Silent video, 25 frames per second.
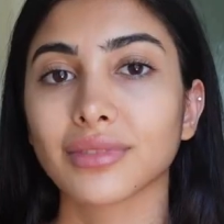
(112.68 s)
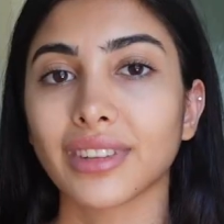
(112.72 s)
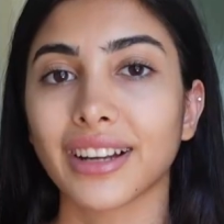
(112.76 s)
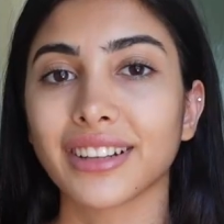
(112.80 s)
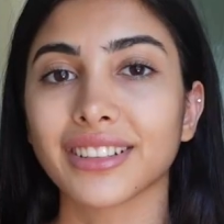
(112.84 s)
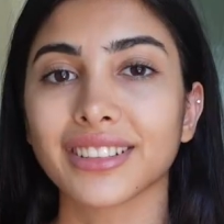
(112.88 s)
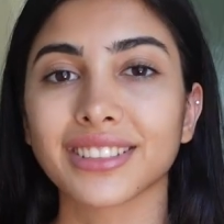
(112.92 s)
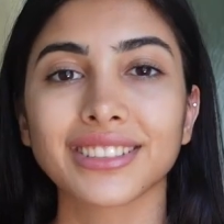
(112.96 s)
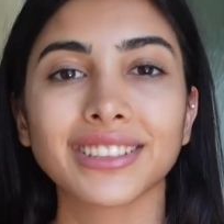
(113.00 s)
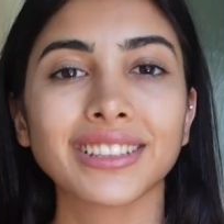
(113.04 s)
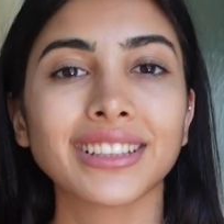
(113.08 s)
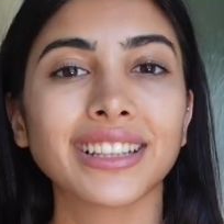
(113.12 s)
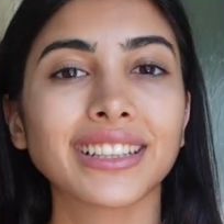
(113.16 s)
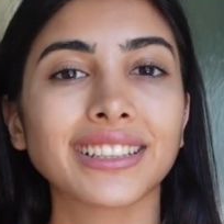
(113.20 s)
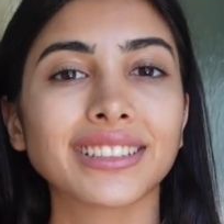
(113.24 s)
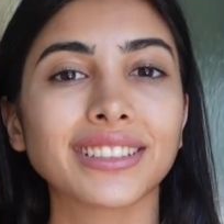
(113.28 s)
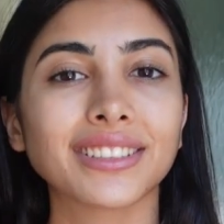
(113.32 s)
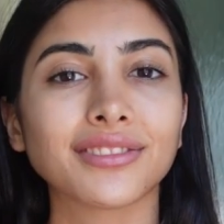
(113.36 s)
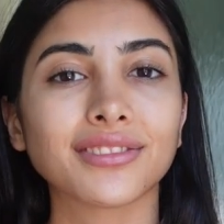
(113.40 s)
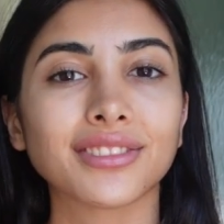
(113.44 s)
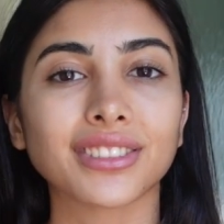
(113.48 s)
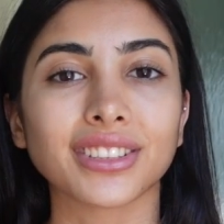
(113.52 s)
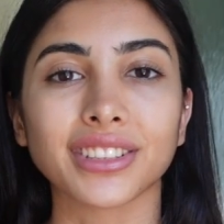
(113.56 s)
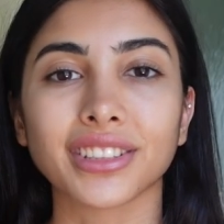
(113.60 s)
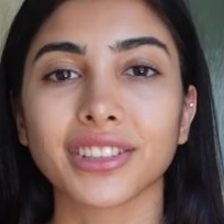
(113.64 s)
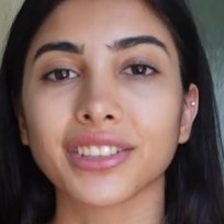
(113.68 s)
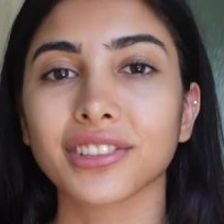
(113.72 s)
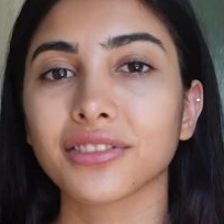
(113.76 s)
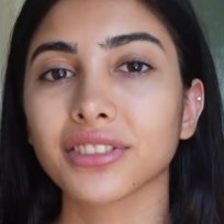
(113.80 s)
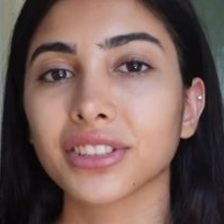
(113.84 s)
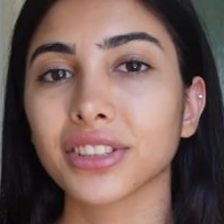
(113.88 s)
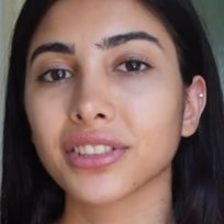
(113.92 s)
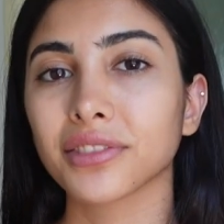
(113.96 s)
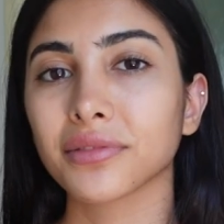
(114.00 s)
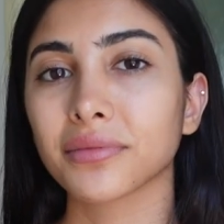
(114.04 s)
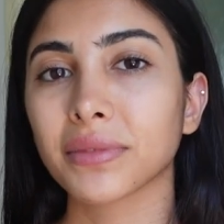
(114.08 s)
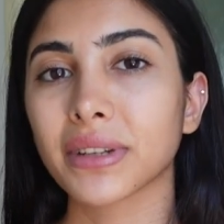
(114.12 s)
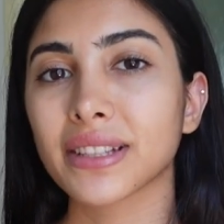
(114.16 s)
I really like the feeling of
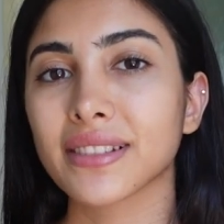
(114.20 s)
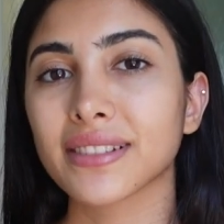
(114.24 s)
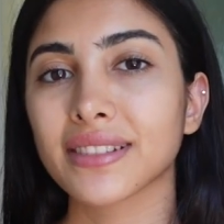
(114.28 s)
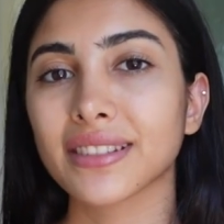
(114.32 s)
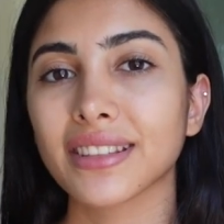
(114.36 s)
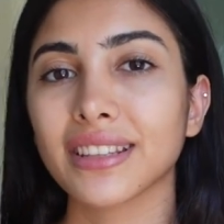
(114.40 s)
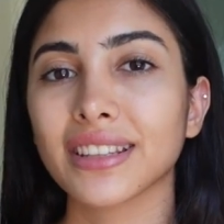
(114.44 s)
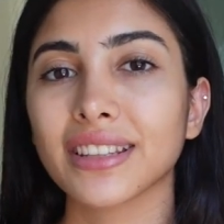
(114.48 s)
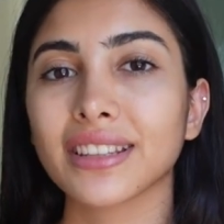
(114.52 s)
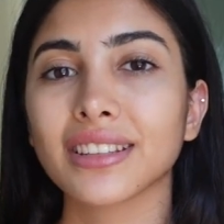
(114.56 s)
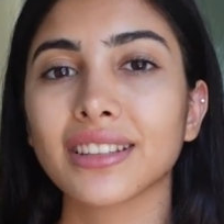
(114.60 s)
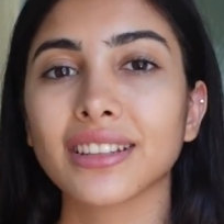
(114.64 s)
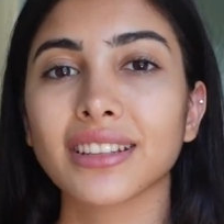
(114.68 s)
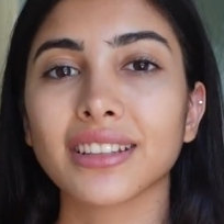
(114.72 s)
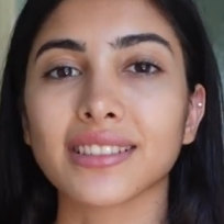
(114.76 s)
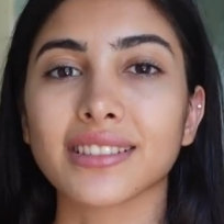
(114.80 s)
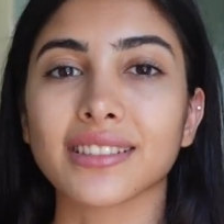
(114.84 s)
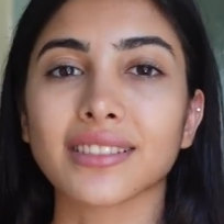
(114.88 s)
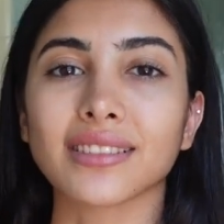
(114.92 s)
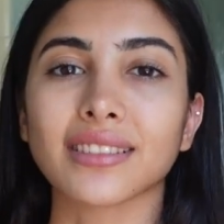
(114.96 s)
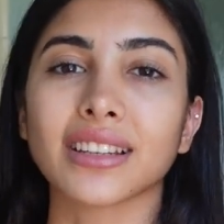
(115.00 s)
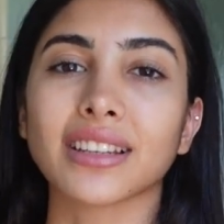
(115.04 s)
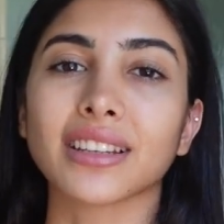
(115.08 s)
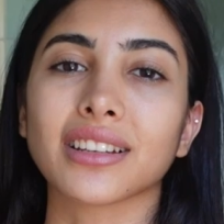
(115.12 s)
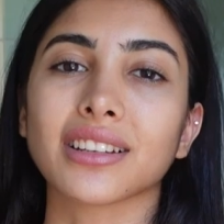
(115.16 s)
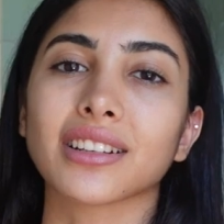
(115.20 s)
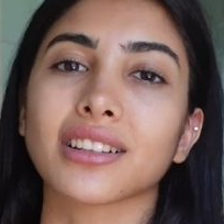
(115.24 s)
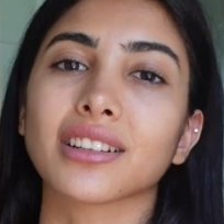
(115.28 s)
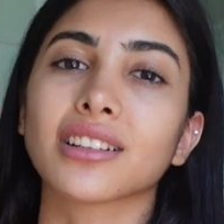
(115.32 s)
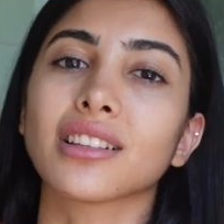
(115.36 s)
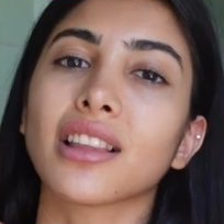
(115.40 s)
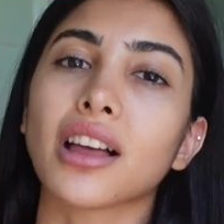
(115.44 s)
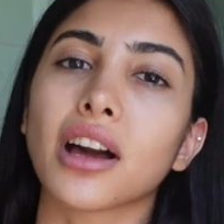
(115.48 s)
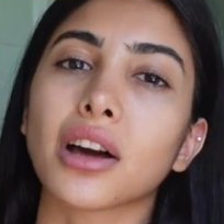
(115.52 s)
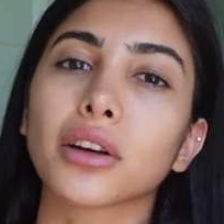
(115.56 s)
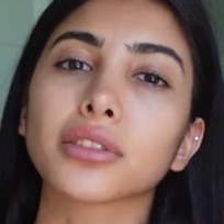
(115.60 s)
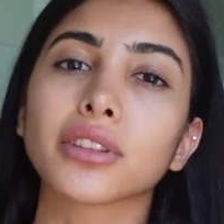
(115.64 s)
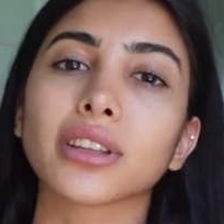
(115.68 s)
it on my skin. It's like a
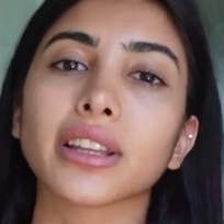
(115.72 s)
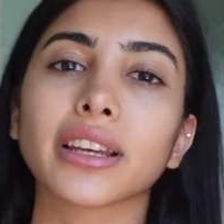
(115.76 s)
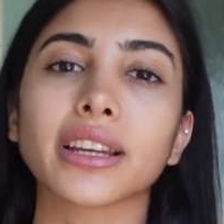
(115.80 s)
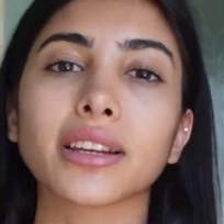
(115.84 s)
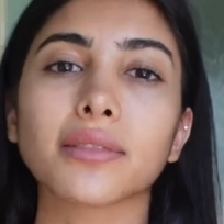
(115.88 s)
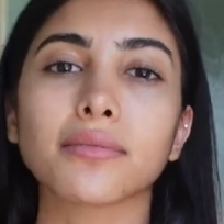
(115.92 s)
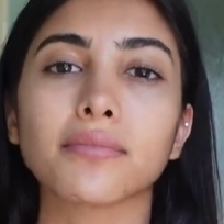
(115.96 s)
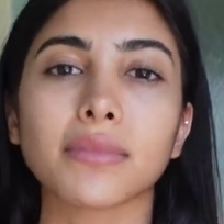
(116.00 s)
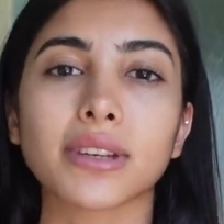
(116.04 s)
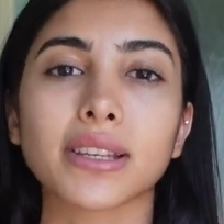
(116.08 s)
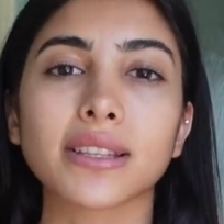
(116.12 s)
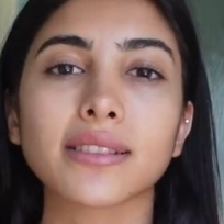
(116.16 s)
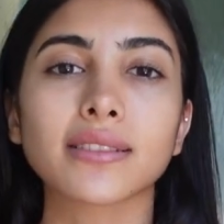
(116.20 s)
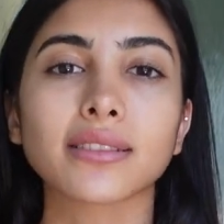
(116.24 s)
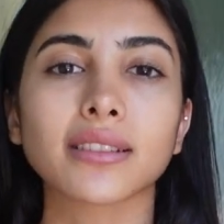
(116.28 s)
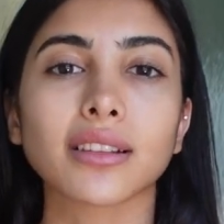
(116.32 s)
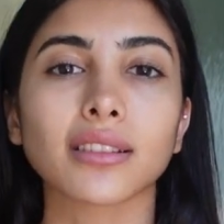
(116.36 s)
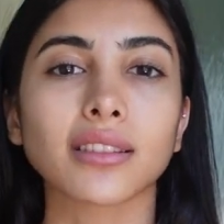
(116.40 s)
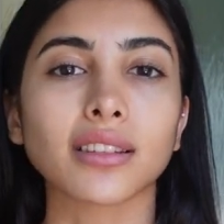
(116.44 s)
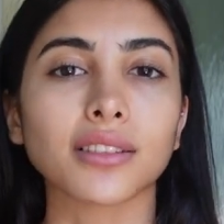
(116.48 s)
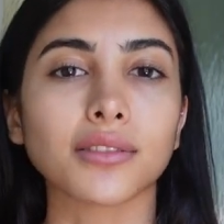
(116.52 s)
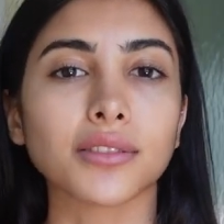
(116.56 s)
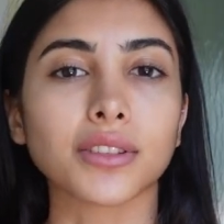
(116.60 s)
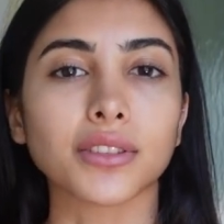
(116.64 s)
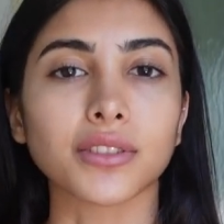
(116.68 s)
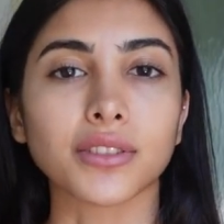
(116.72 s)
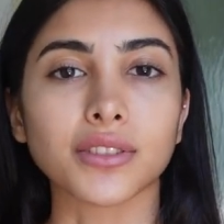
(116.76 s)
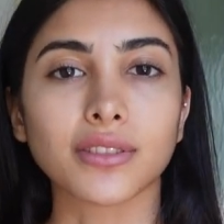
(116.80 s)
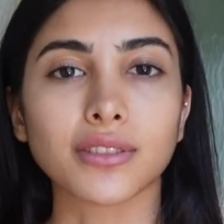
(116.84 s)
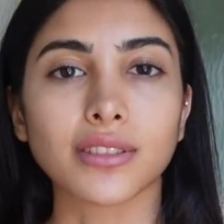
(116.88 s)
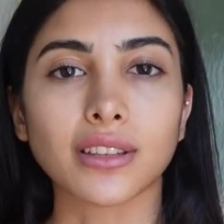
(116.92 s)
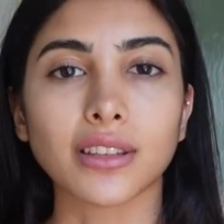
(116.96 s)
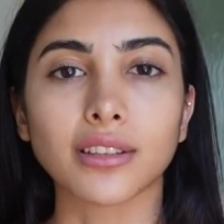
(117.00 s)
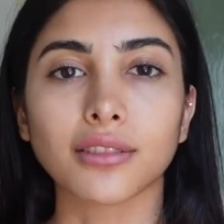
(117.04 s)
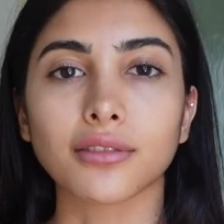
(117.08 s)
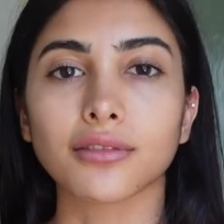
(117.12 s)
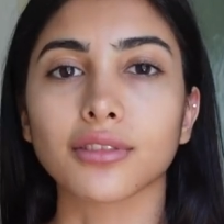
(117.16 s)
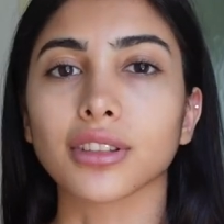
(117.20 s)
cloud-like mist that leaves your
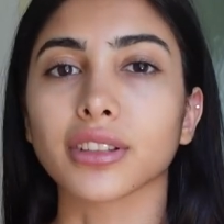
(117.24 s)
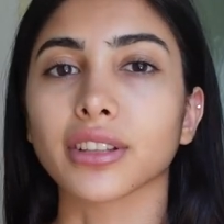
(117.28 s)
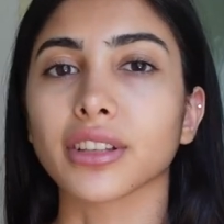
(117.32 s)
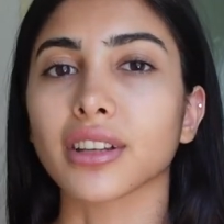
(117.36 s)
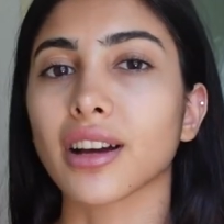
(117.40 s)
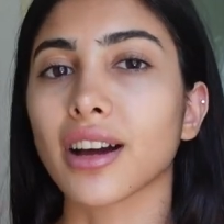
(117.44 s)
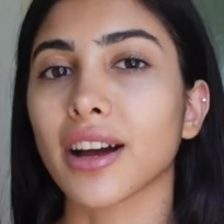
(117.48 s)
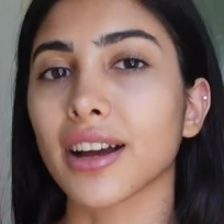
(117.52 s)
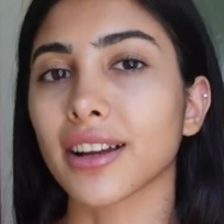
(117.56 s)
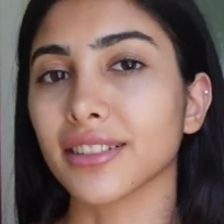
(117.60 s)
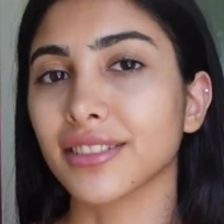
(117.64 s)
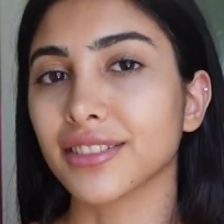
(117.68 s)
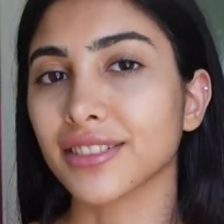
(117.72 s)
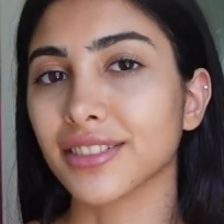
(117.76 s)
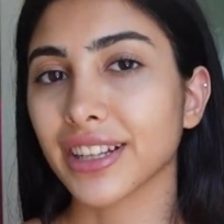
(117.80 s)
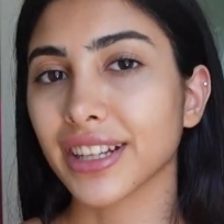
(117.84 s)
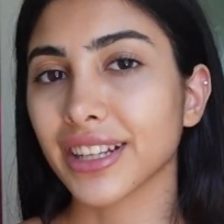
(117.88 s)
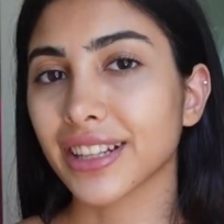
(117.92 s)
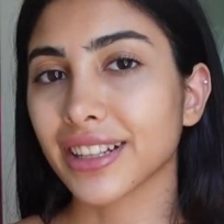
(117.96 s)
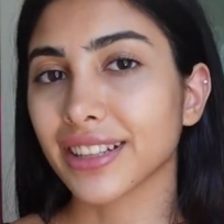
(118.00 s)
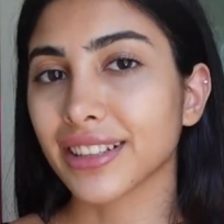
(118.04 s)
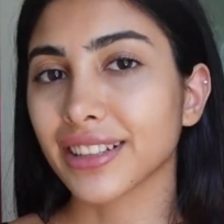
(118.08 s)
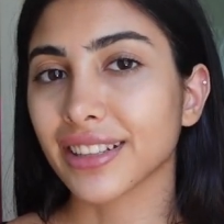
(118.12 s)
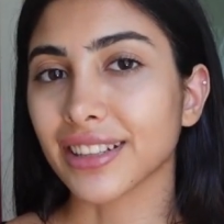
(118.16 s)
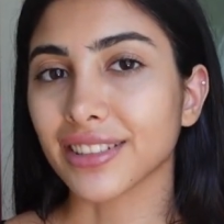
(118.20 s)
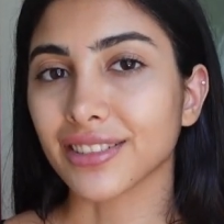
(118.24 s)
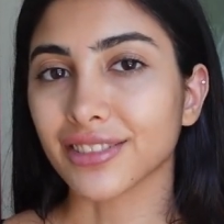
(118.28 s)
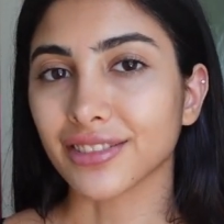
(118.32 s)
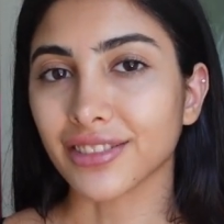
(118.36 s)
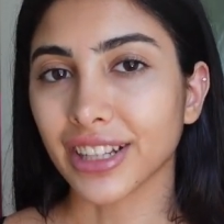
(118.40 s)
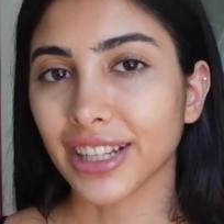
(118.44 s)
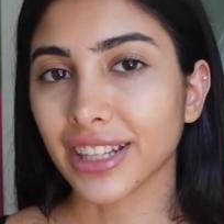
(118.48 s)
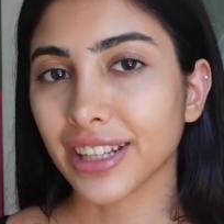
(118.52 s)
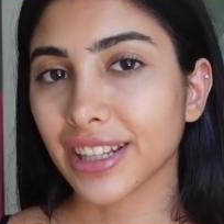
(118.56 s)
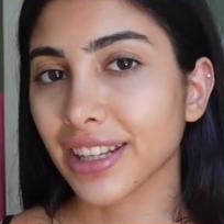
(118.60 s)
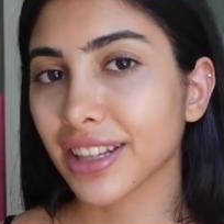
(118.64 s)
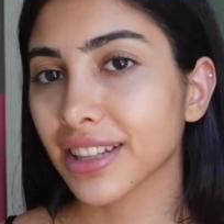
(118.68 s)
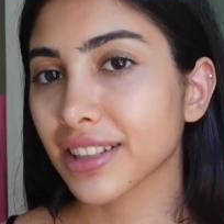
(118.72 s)
skin feeling hydrated and
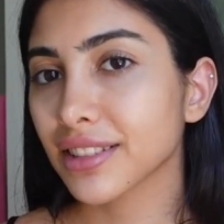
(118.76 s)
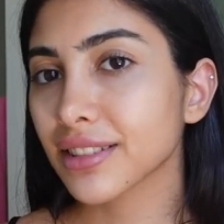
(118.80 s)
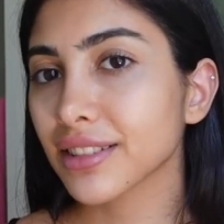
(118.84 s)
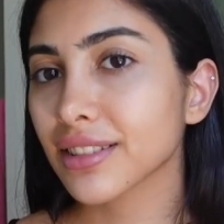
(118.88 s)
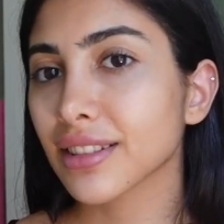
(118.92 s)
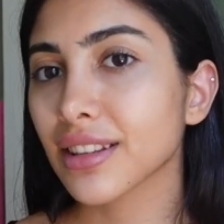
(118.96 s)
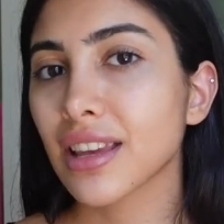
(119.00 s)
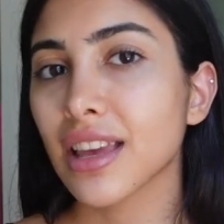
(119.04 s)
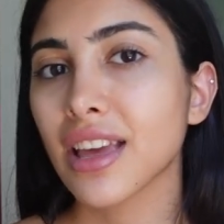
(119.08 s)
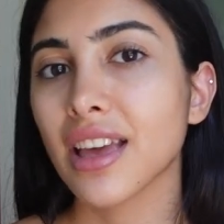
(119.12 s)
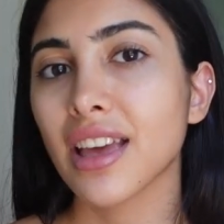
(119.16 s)
radiant.